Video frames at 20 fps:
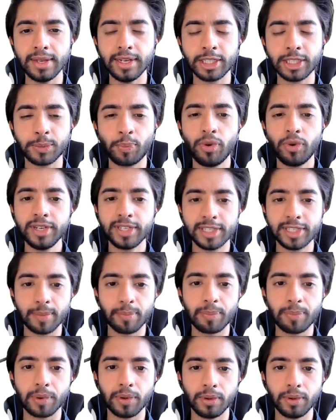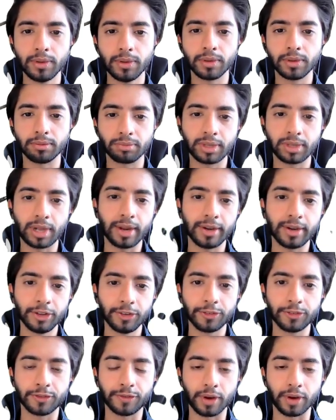it's pretty simple, kind
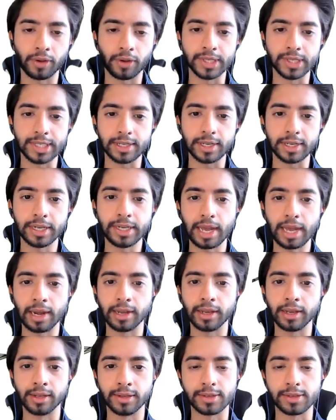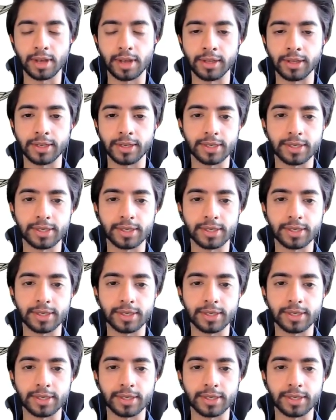of on the sleek, elegant side.